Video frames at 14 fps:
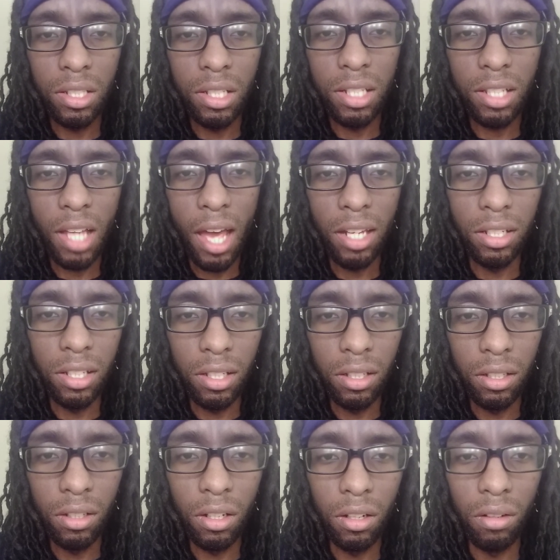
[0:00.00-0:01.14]
this
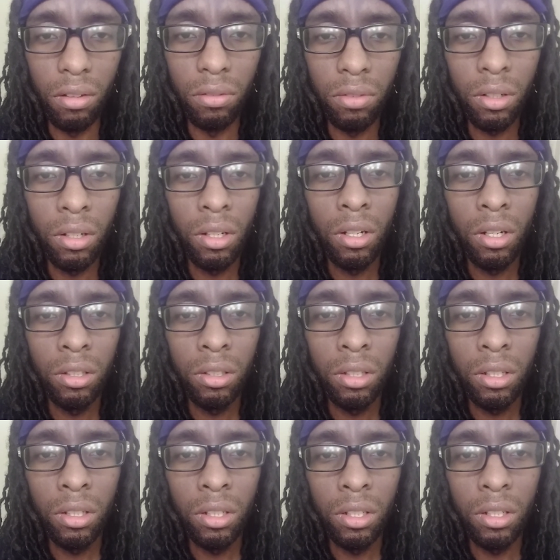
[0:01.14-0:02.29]
idea of
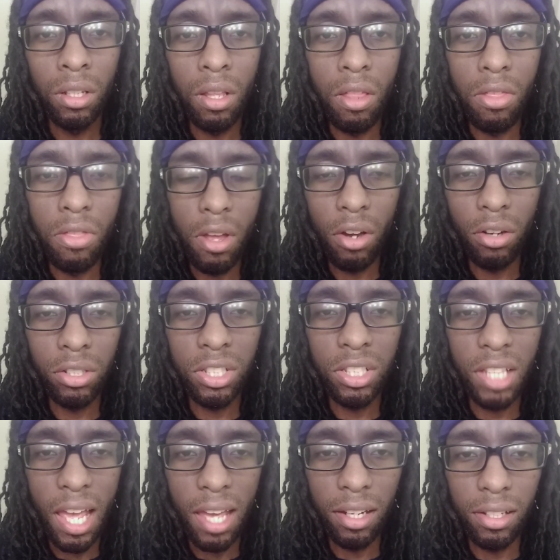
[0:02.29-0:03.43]
their
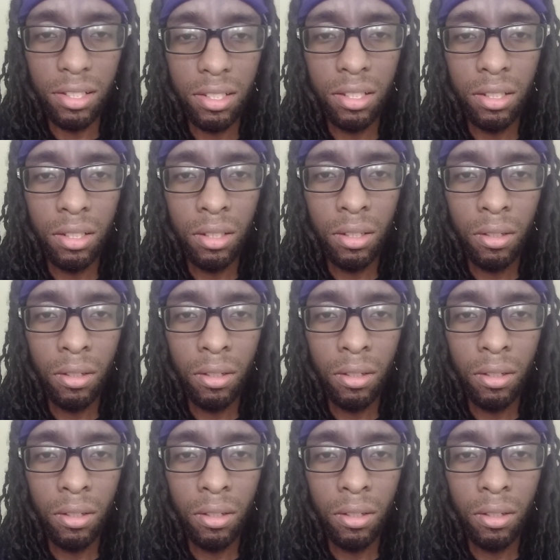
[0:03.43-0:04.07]
status,